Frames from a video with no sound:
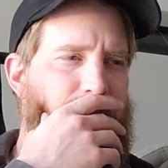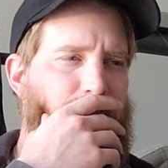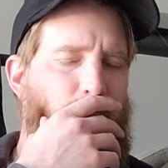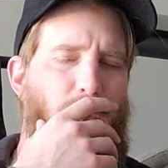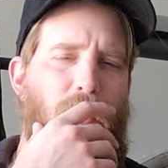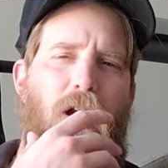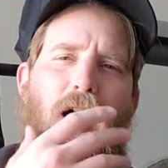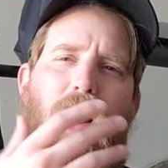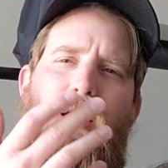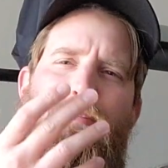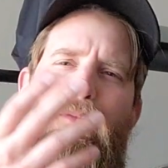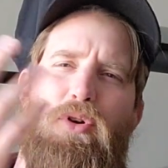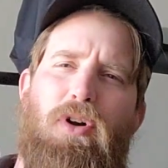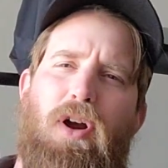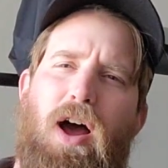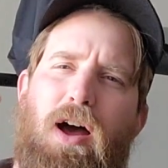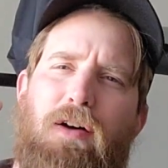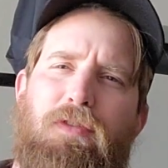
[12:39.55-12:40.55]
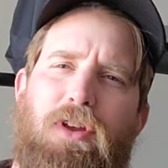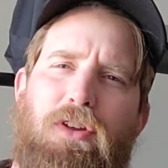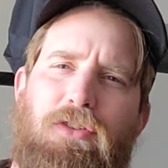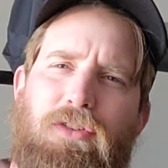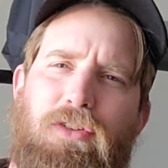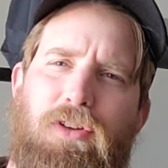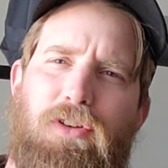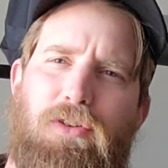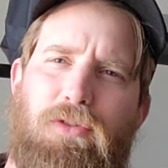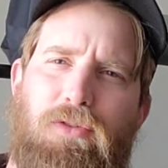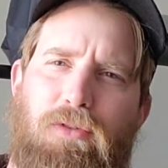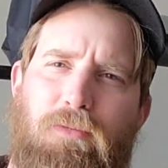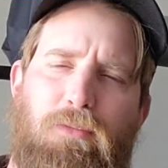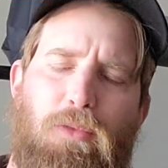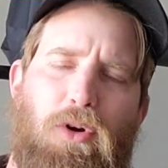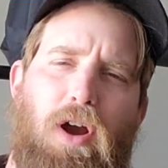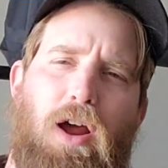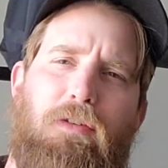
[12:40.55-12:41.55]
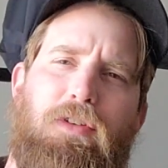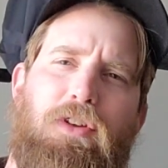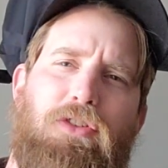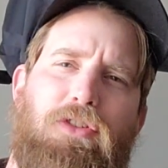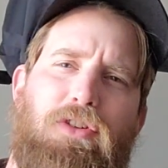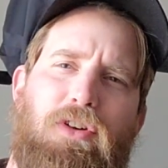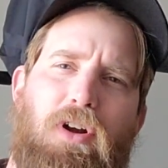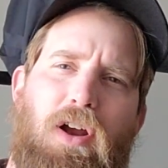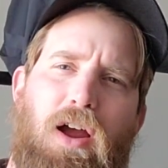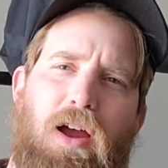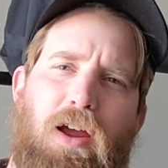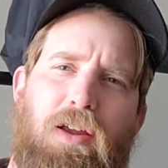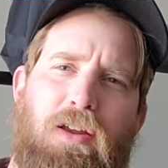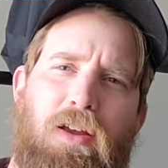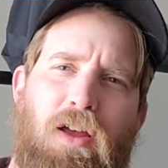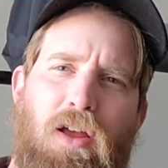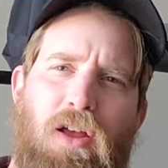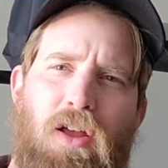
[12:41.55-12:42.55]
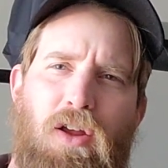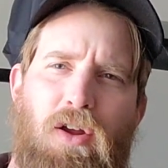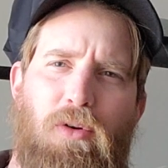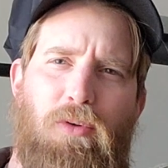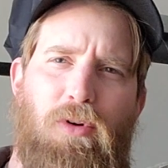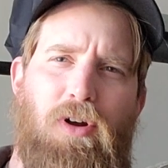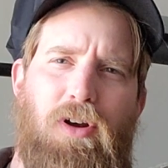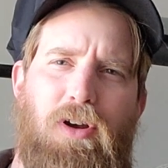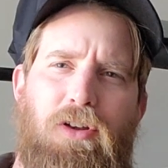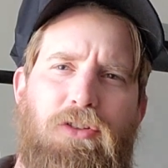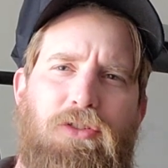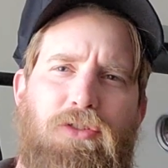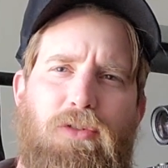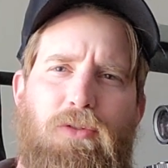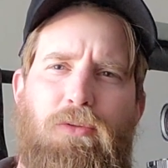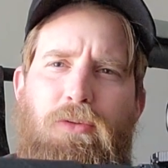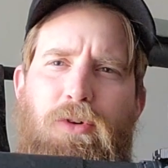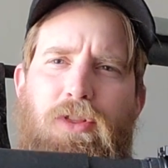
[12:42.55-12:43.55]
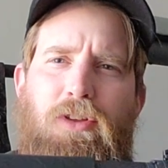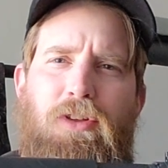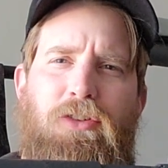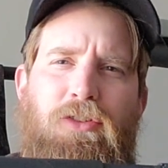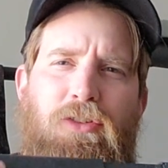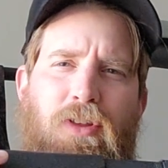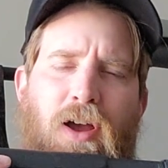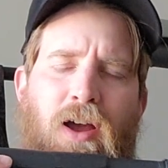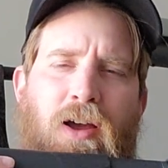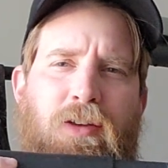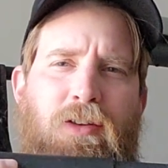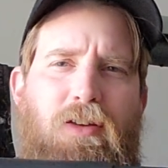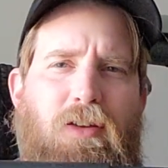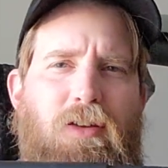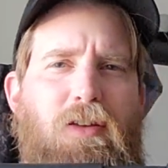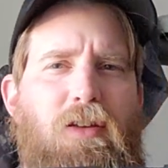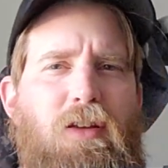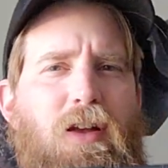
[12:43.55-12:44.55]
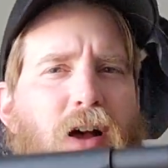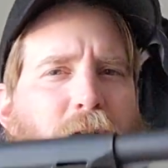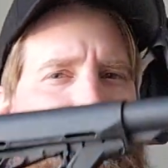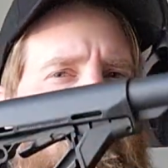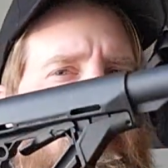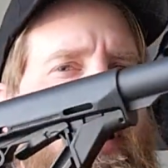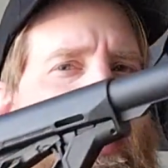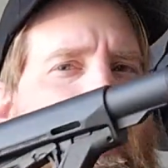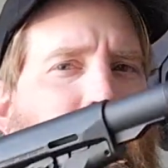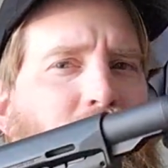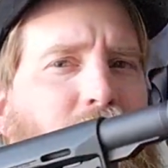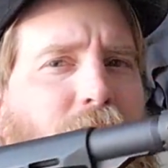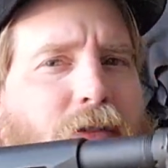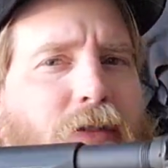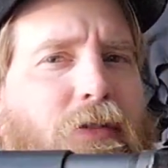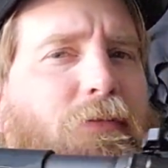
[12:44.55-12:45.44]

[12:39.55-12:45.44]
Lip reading: more obvious to you, more obvious to your eye. Whereas with this stock, I'm not